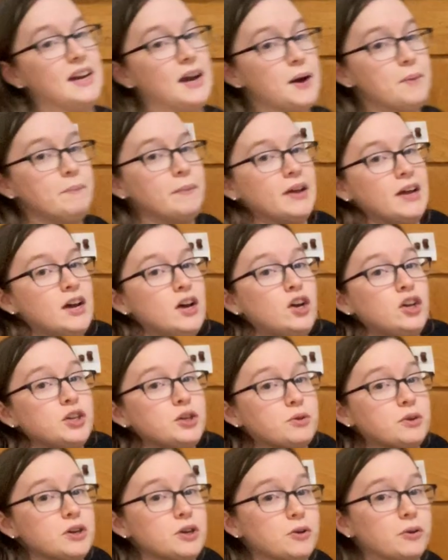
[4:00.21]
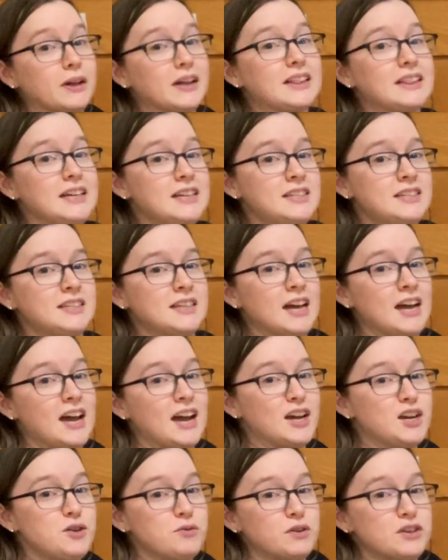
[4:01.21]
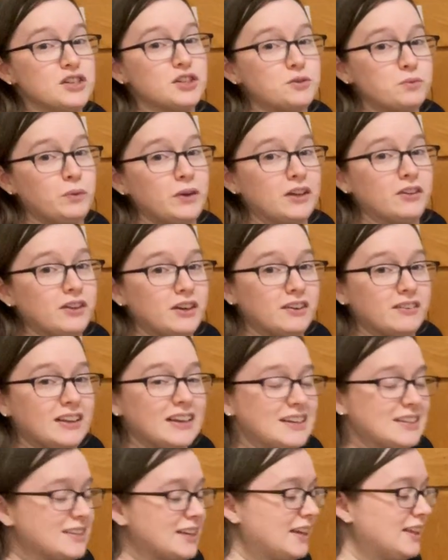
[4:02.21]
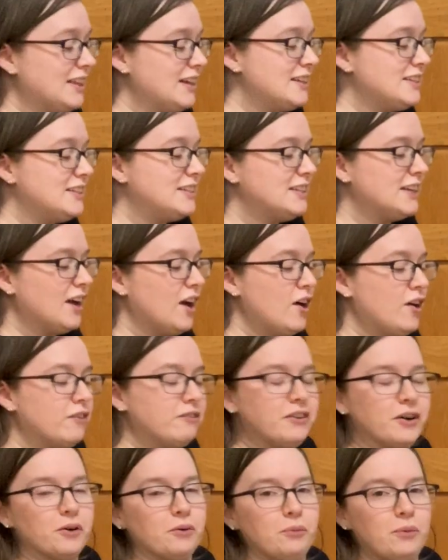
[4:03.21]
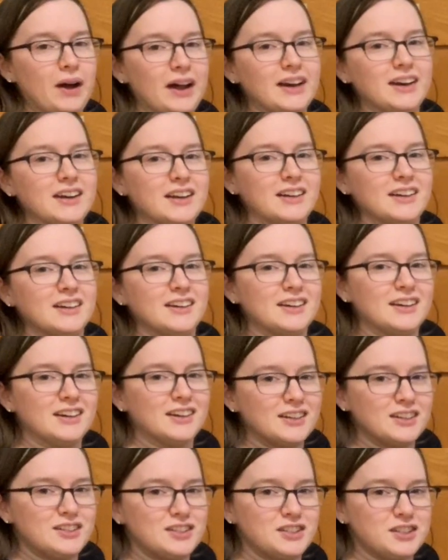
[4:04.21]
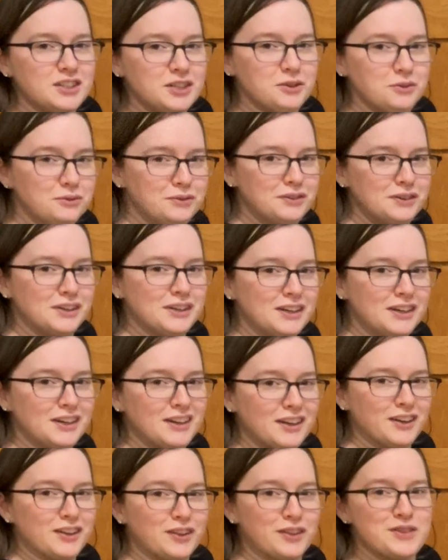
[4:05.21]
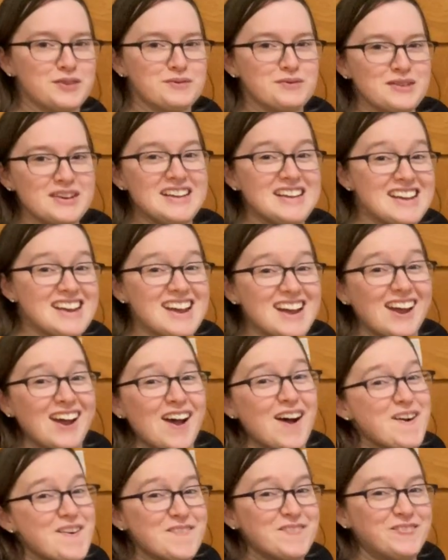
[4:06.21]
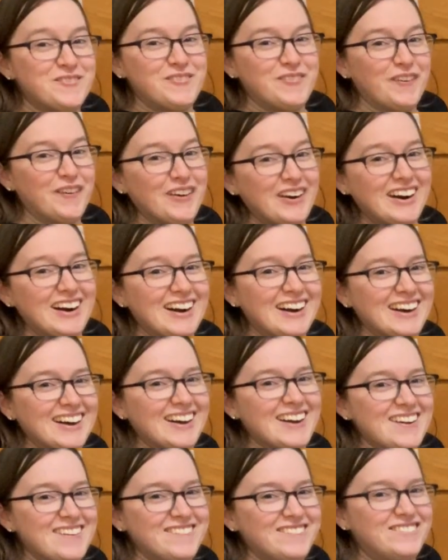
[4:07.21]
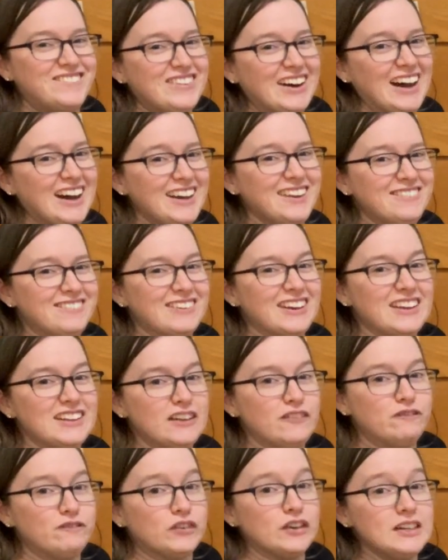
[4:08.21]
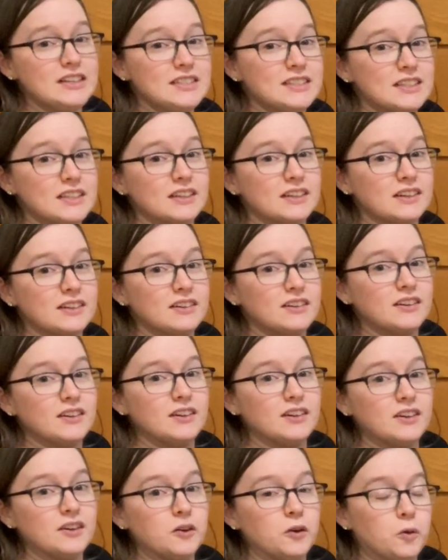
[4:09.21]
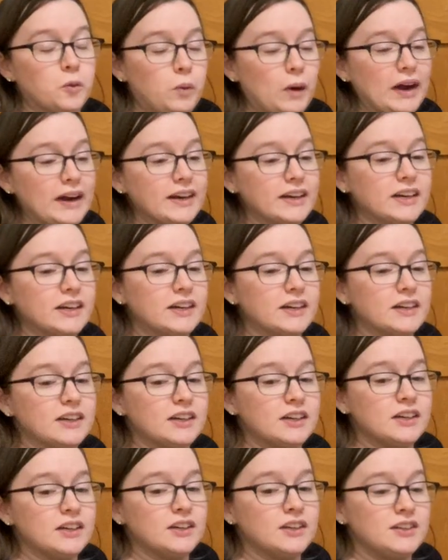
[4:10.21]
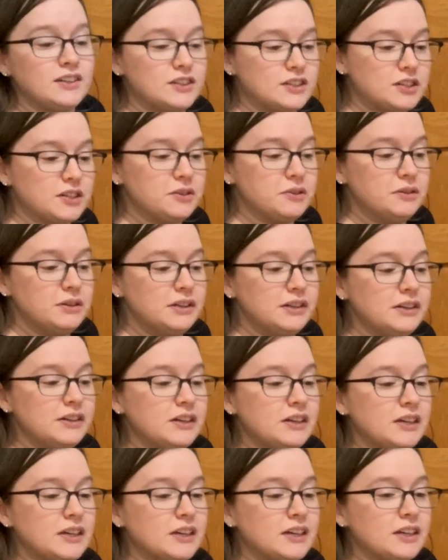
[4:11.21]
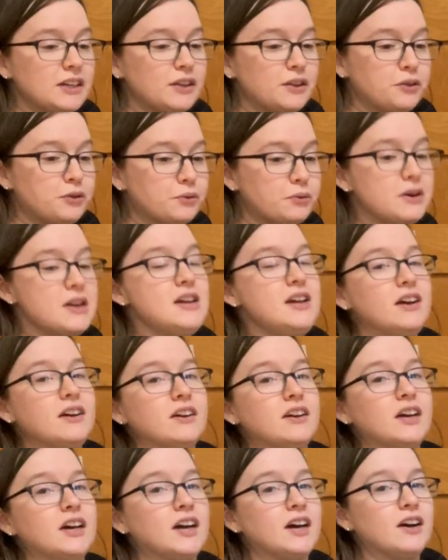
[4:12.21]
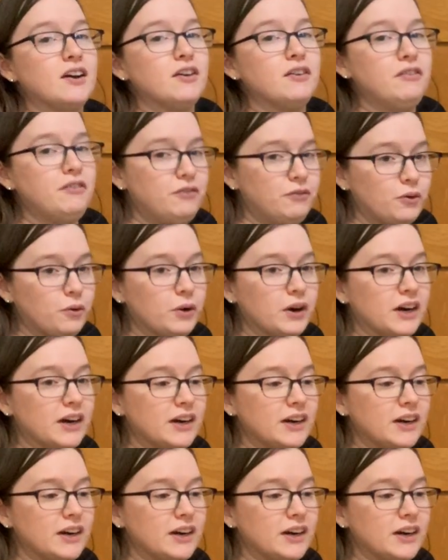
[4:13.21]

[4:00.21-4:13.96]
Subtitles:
up, you can go like this, and you can just wiggle your legs like this for 1, 2, 3, 4, 5, and then freeze. 1, 2, 3, 4,